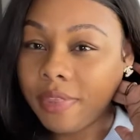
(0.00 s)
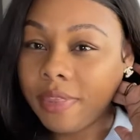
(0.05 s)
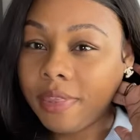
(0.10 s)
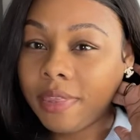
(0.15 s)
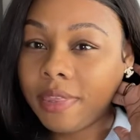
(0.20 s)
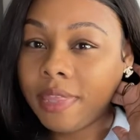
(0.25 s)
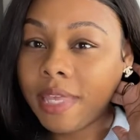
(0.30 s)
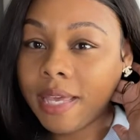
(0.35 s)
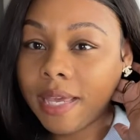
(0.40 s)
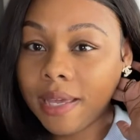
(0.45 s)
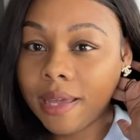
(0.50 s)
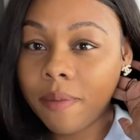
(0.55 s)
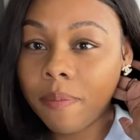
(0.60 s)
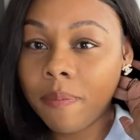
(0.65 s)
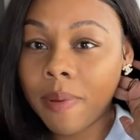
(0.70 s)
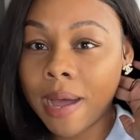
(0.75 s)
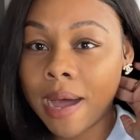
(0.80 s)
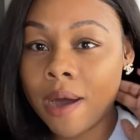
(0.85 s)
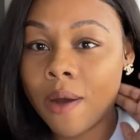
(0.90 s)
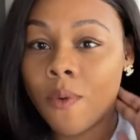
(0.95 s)
think
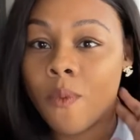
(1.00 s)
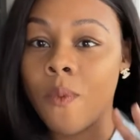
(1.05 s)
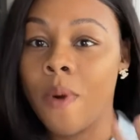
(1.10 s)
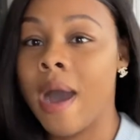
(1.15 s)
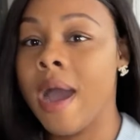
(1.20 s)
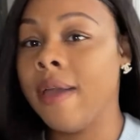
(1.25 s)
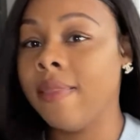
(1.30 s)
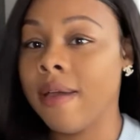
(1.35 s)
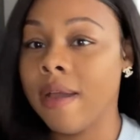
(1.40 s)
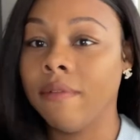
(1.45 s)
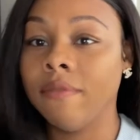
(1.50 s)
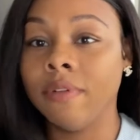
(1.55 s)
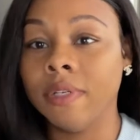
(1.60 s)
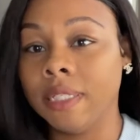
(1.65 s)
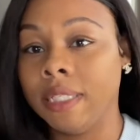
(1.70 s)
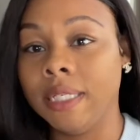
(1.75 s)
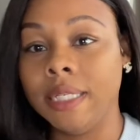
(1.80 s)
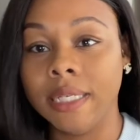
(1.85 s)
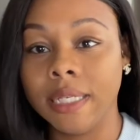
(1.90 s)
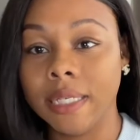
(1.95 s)
about why that
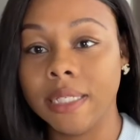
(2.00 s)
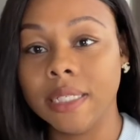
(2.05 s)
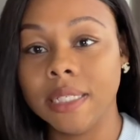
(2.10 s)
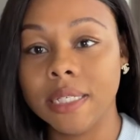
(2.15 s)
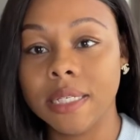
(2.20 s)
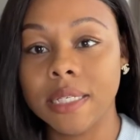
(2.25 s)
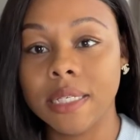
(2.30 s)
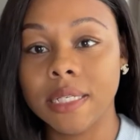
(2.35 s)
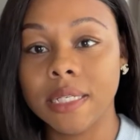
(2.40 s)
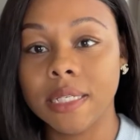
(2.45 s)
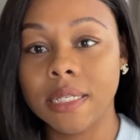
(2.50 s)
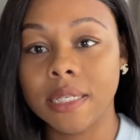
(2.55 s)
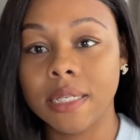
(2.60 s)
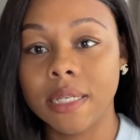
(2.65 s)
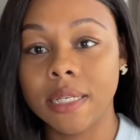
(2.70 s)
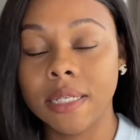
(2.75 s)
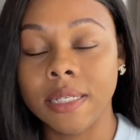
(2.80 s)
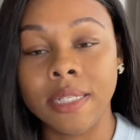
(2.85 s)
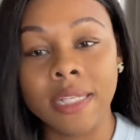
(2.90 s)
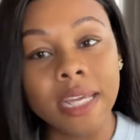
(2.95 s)
really is.
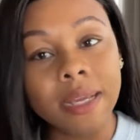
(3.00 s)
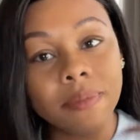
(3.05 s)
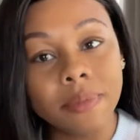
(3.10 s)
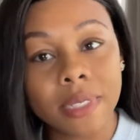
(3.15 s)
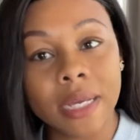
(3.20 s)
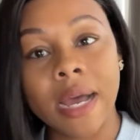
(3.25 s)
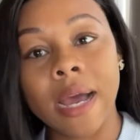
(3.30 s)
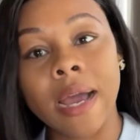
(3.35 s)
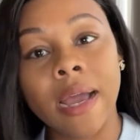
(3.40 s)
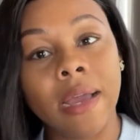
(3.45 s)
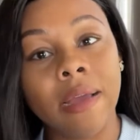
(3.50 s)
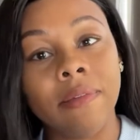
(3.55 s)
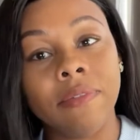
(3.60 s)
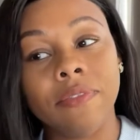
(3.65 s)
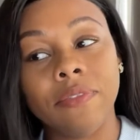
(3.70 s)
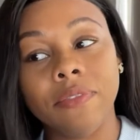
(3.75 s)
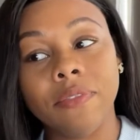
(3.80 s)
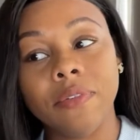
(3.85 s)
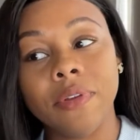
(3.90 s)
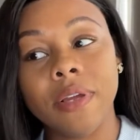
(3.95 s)
Deep dive
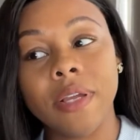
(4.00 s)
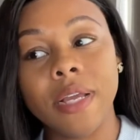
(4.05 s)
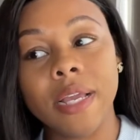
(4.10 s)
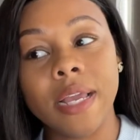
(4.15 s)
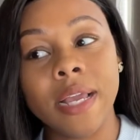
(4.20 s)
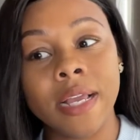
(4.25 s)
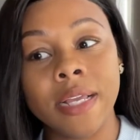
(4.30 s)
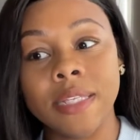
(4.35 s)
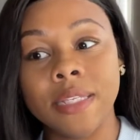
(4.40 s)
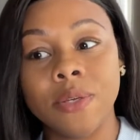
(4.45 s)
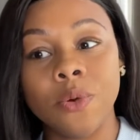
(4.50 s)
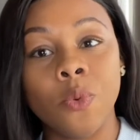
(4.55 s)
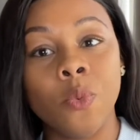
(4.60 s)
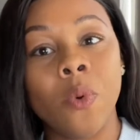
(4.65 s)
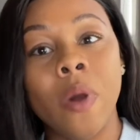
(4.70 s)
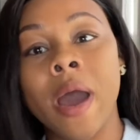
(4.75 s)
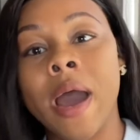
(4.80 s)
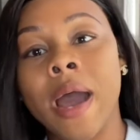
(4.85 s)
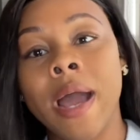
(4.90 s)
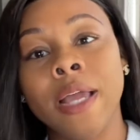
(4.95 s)
into
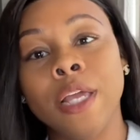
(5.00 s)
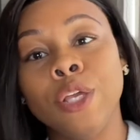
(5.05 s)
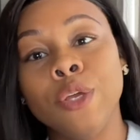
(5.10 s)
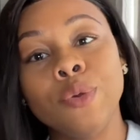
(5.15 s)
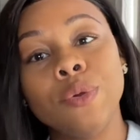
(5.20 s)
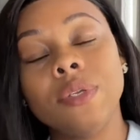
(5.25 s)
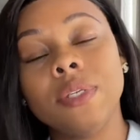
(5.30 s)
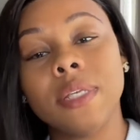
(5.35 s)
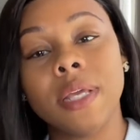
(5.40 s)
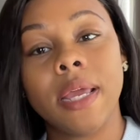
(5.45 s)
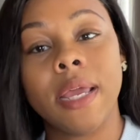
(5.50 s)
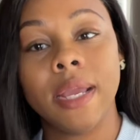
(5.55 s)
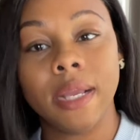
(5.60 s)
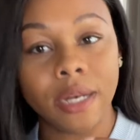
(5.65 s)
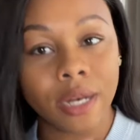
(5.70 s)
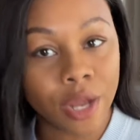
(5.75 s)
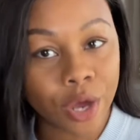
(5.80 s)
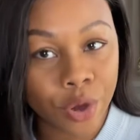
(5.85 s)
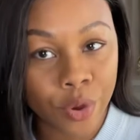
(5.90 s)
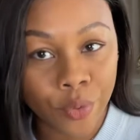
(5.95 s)
why you saying
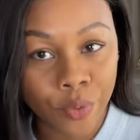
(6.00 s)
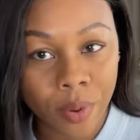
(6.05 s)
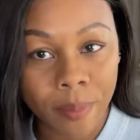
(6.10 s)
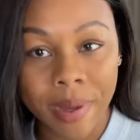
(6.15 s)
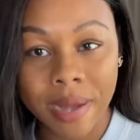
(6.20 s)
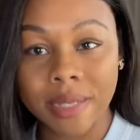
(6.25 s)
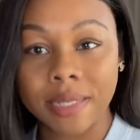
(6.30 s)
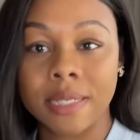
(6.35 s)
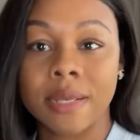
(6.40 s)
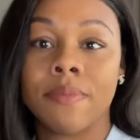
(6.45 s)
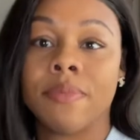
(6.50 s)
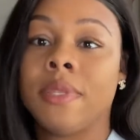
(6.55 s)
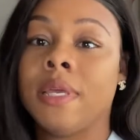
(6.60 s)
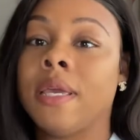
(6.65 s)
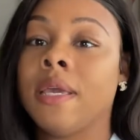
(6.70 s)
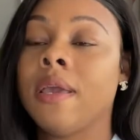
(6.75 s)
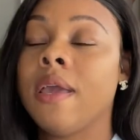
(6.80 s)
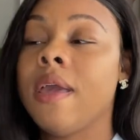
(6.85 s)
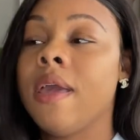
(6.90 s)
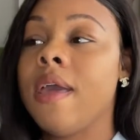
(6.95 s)
no about
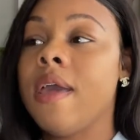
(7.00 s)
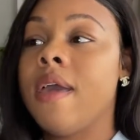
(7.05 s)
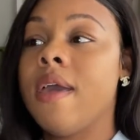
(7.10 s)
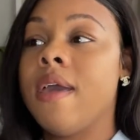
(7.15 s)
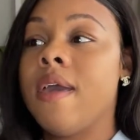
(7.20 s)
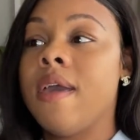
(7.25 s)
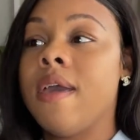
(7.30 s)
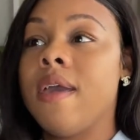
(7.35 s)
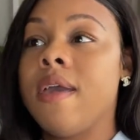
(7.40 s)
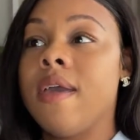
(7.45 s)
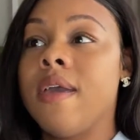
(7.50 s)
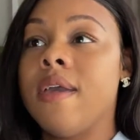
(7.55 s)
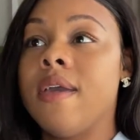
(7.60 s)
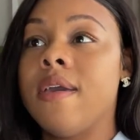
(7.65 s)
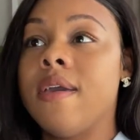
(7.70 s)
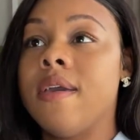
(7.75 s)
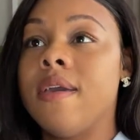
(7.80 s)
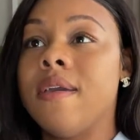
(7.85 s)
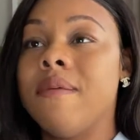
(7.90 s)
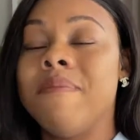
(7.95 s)
something
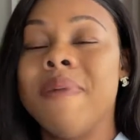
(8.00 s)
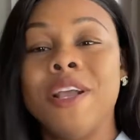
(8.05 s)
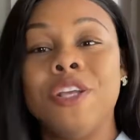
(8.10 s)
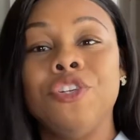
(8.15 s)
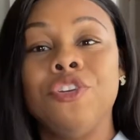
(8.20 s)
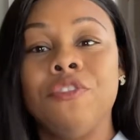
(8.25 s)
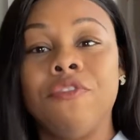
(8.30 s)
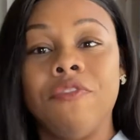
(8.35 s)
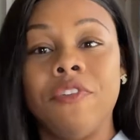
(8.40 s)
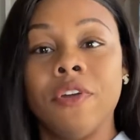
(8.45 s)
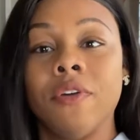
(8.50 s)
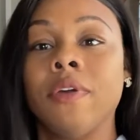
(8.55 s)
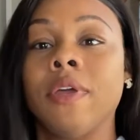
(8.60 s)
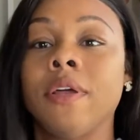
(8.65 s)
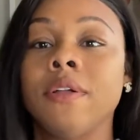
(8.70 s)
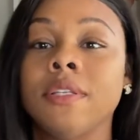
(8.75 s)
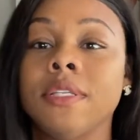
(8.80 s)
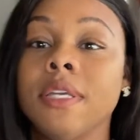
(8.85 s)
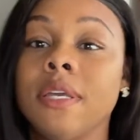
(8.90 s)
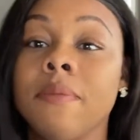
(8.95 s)
makes you feel
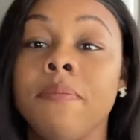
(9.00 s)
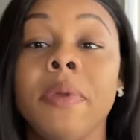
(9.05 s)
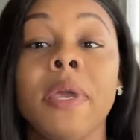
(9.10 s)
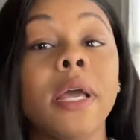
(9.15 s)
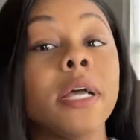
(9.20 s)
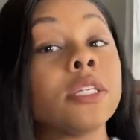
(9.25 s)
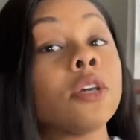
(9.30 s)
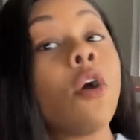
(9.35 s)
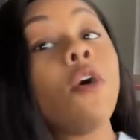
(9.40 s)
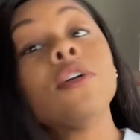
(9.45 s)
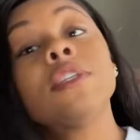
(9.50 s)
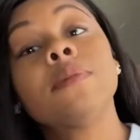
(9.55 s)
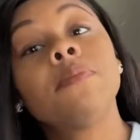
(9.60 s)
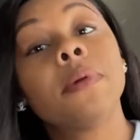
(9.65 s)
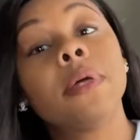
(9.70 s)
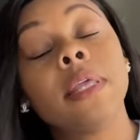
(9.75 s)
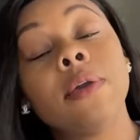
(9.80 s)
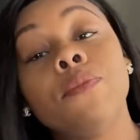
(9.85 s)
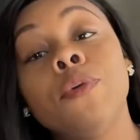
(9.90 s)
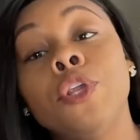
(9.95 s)
guilty. Because
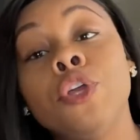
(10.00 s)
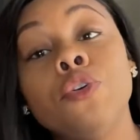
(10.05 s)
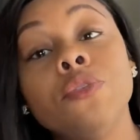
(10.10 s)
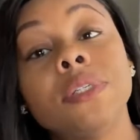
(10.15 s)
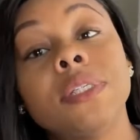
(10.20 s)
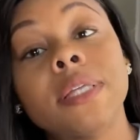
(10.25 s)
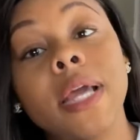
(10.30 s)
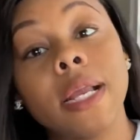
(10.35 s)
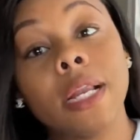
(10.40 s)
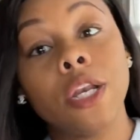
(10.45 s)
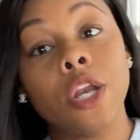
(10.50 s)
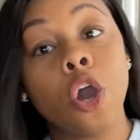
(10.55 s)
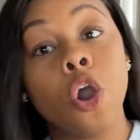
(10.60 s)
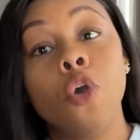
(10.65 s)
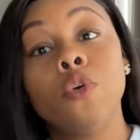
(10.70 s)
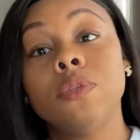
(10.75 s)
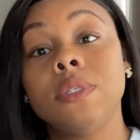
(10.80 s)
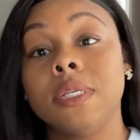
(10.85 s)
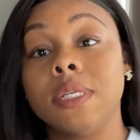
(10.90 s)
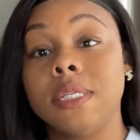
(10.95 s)
ultimately, when you say
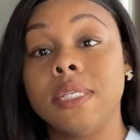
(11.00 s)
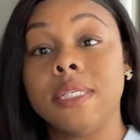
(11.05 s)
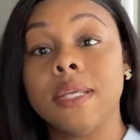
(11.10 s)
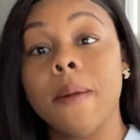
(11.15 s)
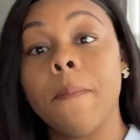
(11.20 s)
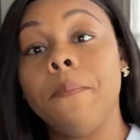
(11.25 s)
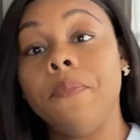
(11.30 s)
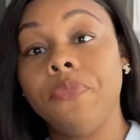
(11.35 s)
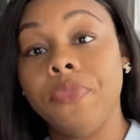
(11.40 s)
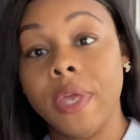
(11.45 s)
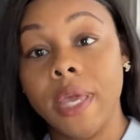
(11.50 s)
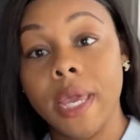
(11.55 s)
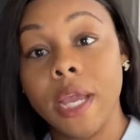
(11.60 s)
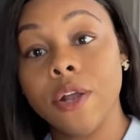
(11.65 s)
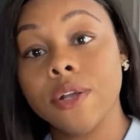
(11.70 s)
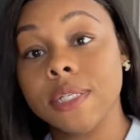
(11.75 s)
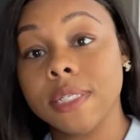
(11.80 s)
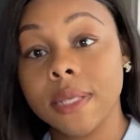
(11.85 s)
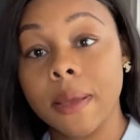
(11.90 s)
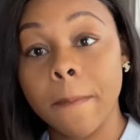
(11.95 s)
no to something
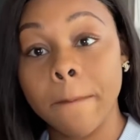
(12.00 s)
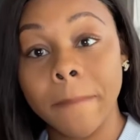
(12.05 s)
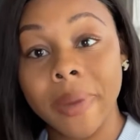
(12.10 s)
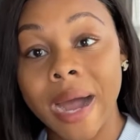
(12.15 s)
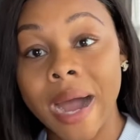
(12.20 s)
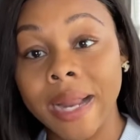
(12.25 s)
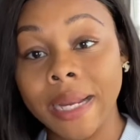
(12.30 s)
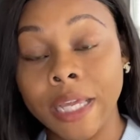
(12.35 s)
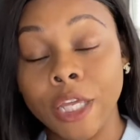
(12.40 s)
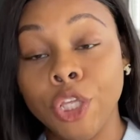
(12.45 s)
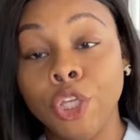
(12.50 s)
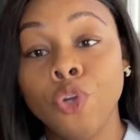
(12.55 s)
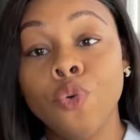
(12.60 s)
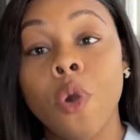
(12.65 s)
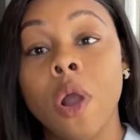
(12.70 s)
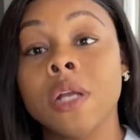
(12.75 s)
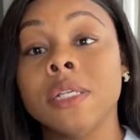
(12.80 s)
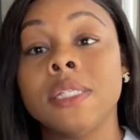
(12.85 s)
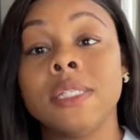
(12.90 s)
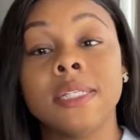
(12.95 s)
or somebody, you
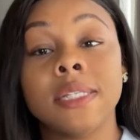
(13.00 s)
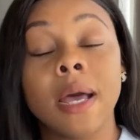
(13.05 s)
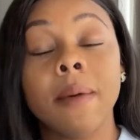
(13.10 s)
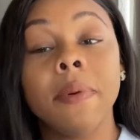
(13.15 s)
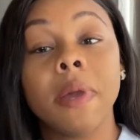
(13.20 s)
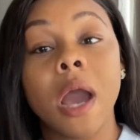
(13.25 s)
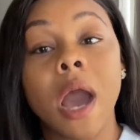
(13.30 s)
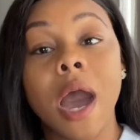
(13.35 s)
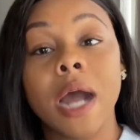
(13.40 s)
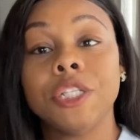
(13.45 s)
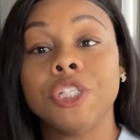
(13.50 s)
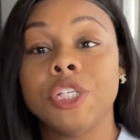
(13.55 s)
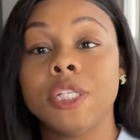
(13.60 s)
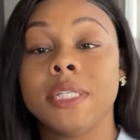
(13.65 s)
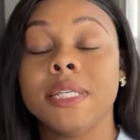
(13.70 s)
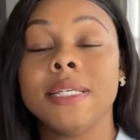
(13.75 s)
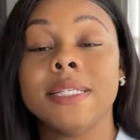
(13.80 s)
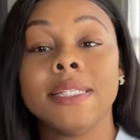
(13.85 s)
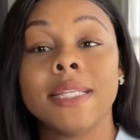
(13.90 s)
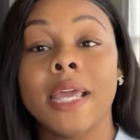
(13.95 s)
are
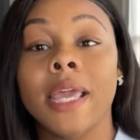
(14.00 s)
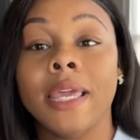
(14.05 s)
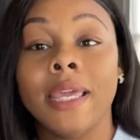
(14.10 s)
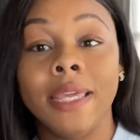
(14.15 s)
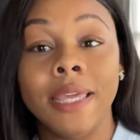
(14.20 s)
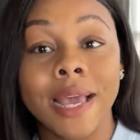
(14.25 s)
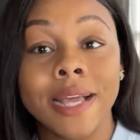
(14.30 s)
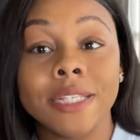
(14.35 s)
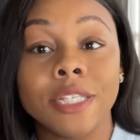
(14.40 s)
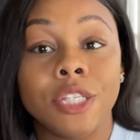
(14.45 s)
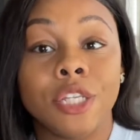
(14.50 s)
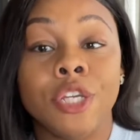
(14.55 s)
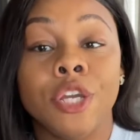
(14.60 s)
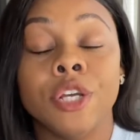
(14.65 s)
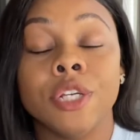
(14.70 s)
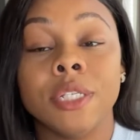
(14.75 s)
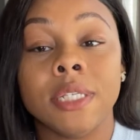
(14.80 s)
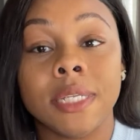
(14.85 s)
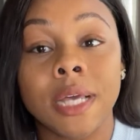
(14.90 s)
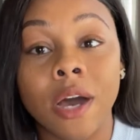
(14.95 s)
subconsciously saying yes to
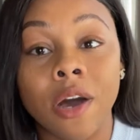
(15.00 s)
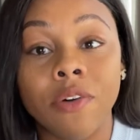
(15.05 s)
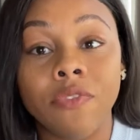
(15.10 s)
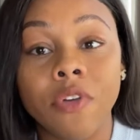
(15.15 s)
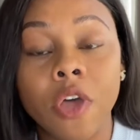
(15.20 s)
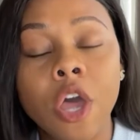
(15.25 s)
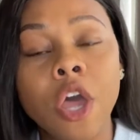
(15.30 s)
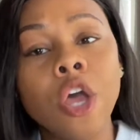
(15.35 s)
yourself.